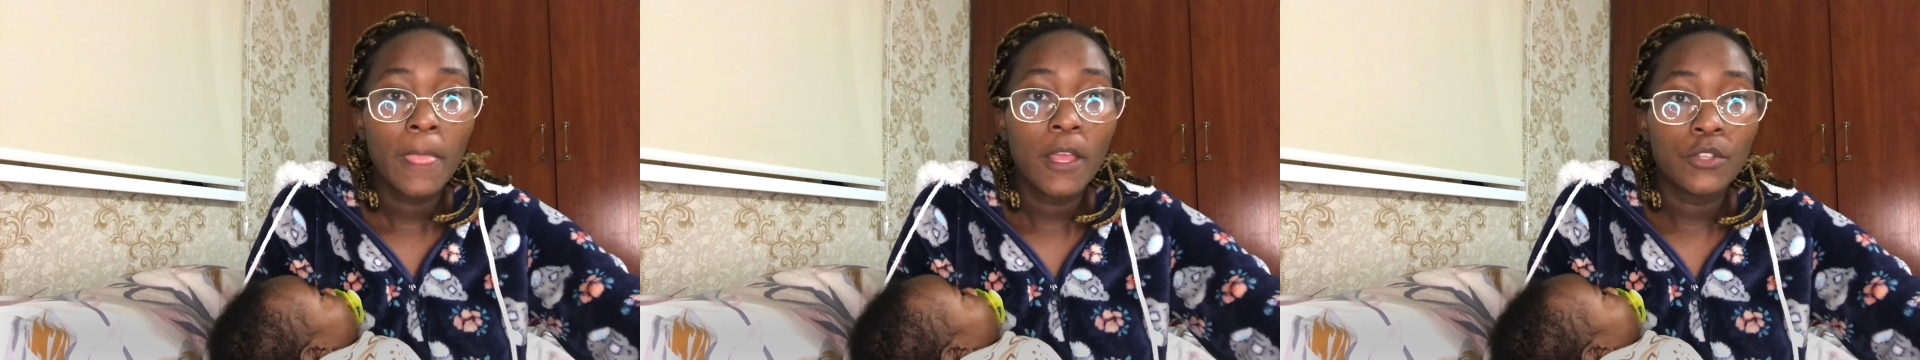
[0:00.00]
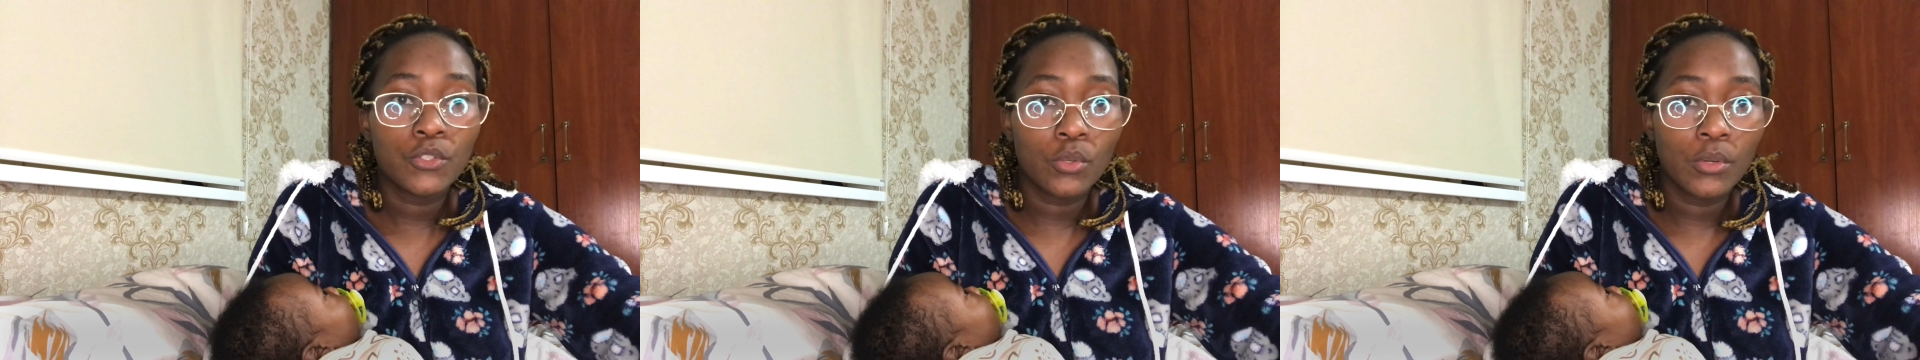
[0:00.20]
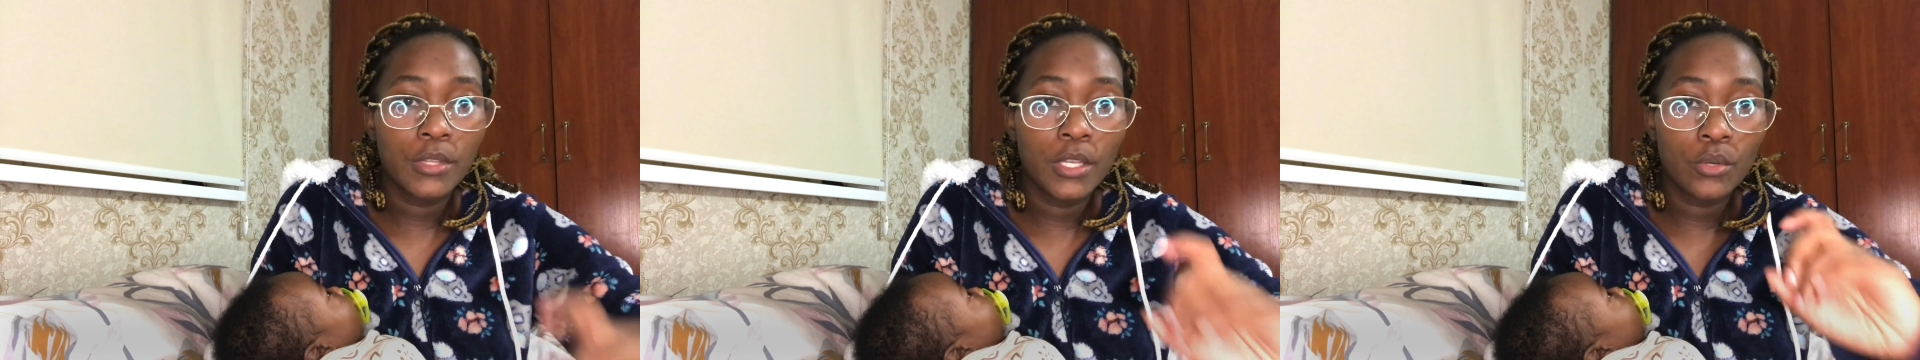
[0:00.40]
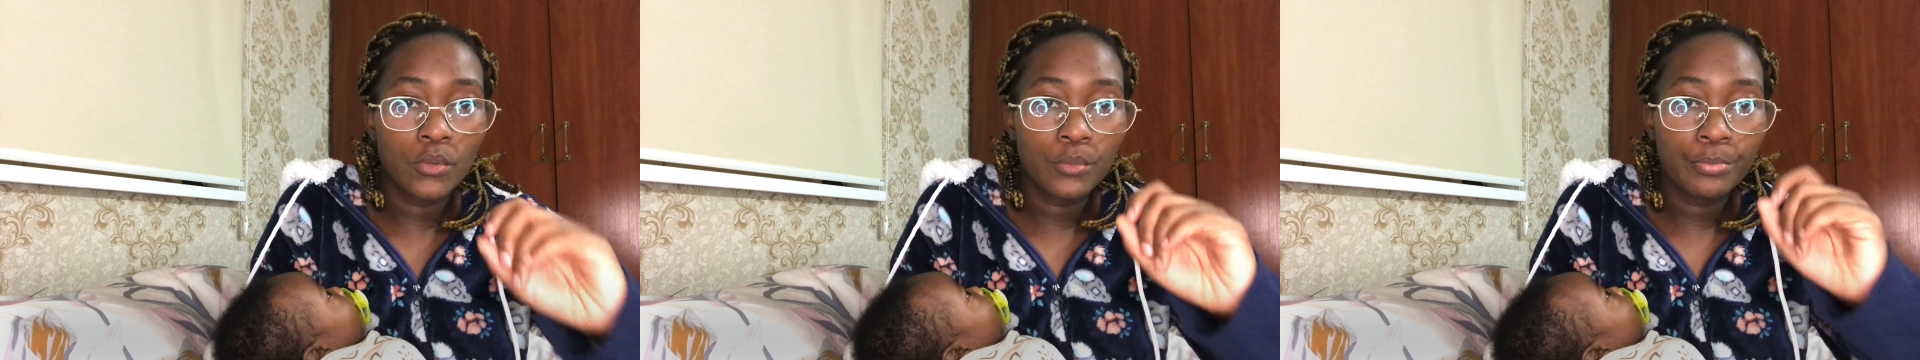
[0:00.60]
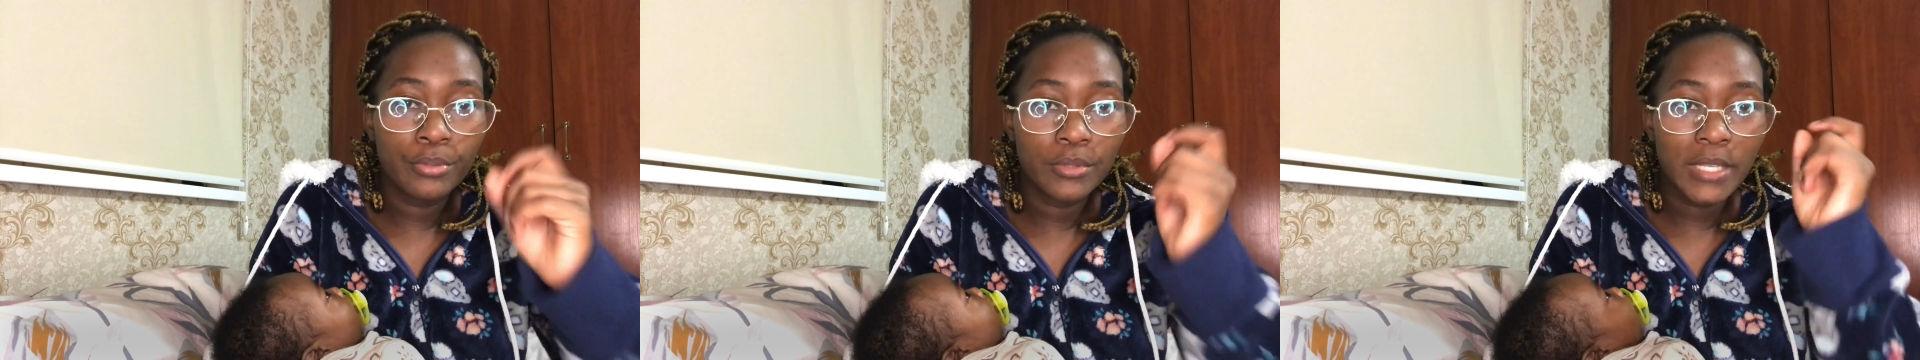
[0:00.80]
So they'll
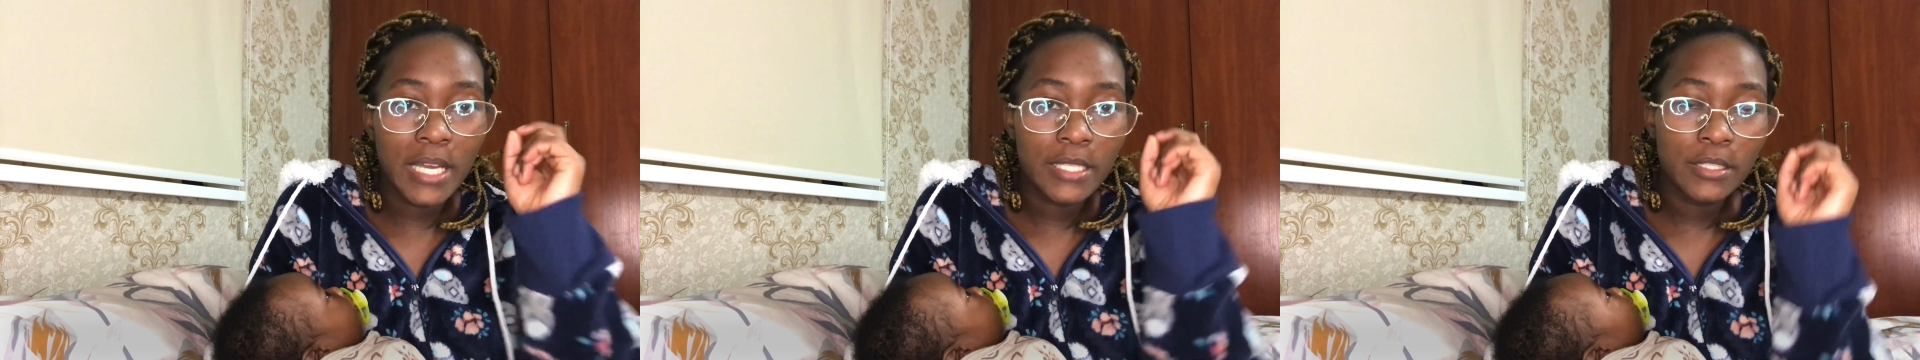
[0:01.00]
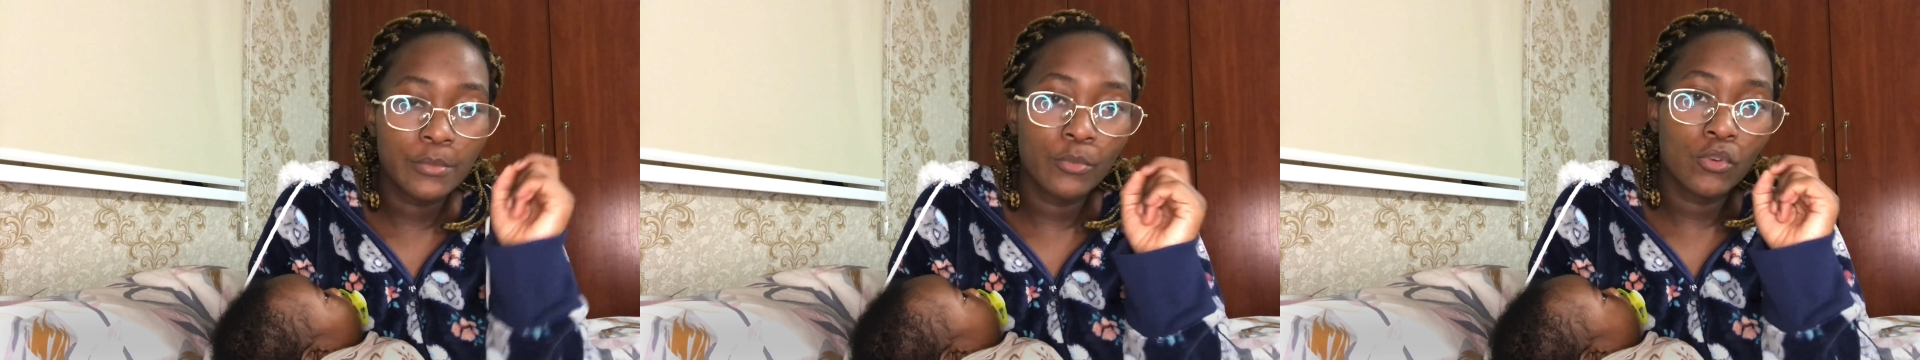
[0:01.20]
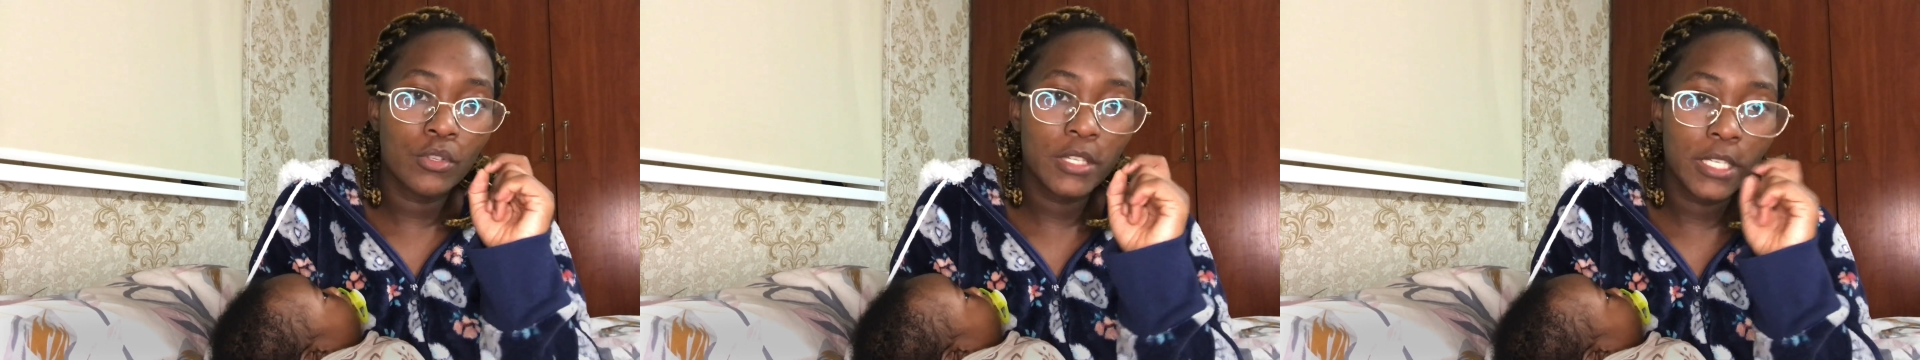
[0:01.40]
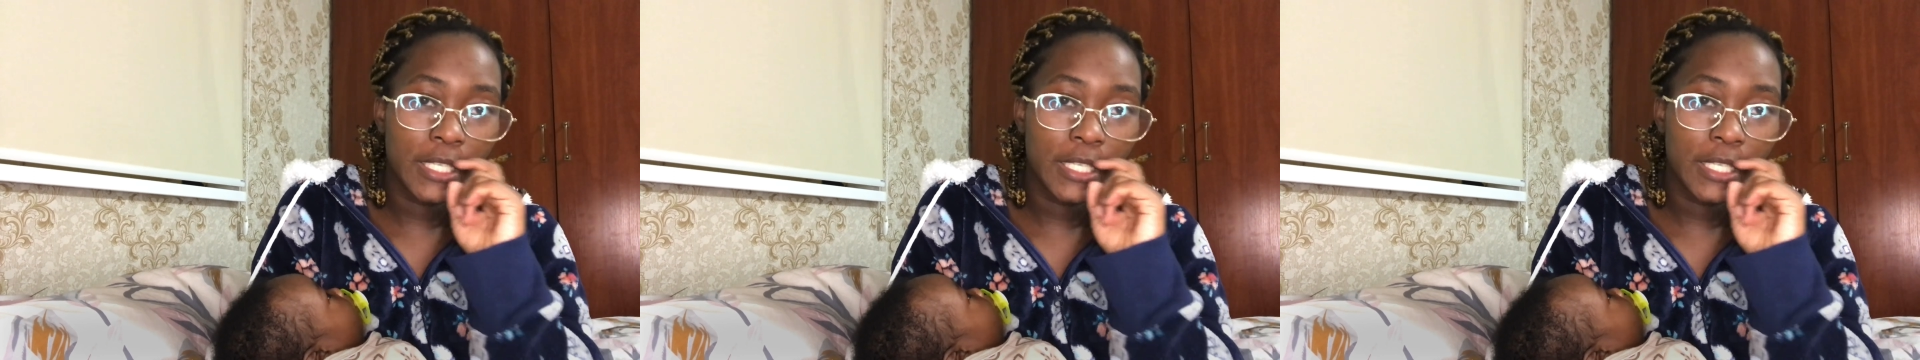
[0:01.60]
put that small thing